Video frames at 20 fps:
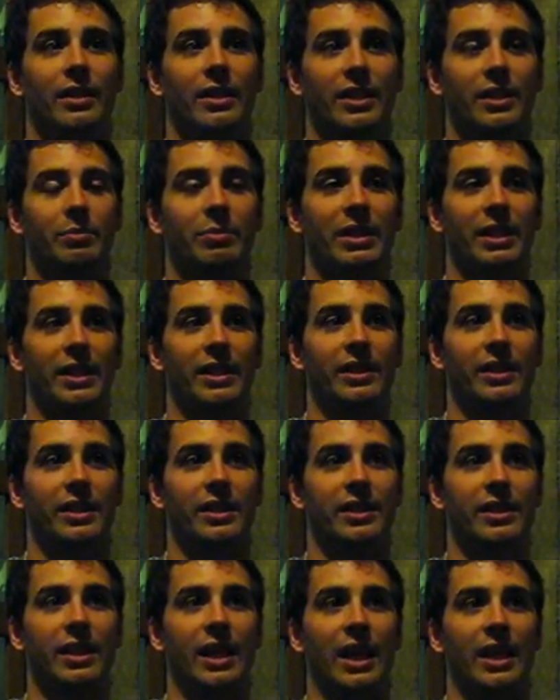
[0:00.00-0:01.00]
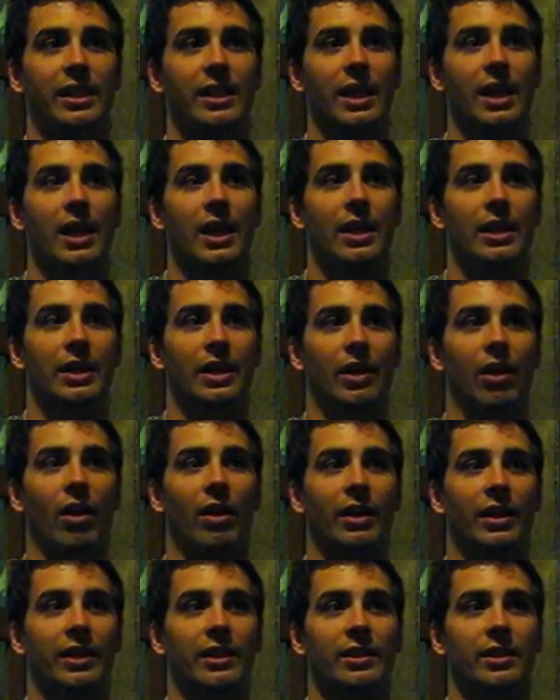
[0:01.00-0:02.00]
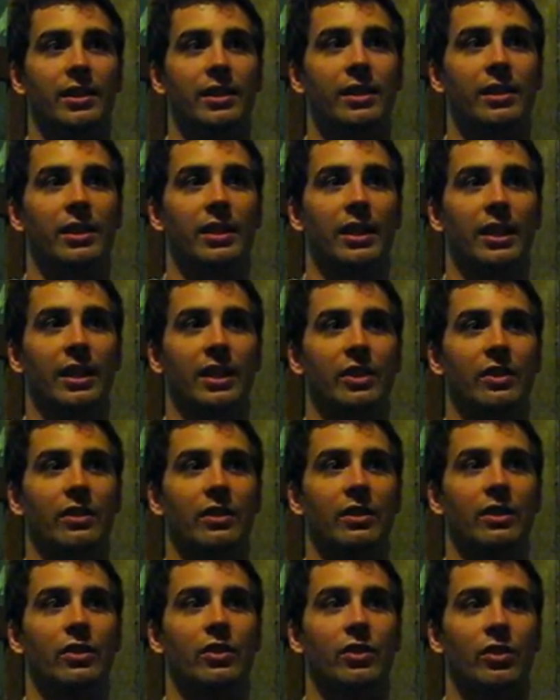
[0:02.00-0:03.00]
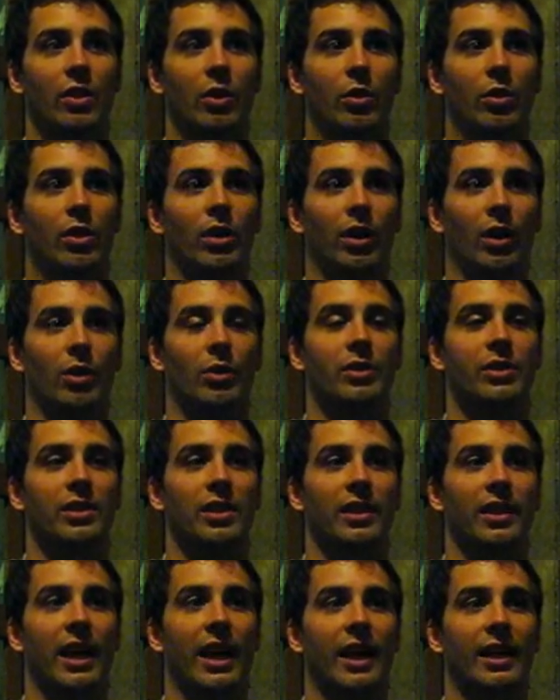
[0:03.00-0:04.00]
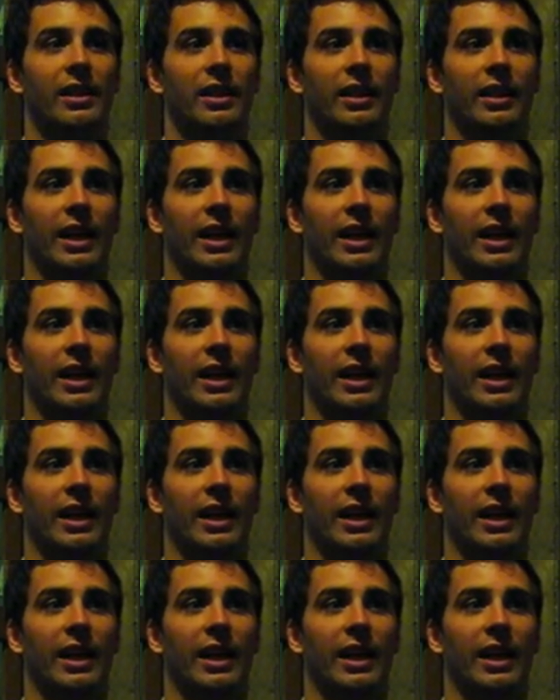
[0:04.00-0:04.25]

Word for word: this piece is that the audience is so close to that.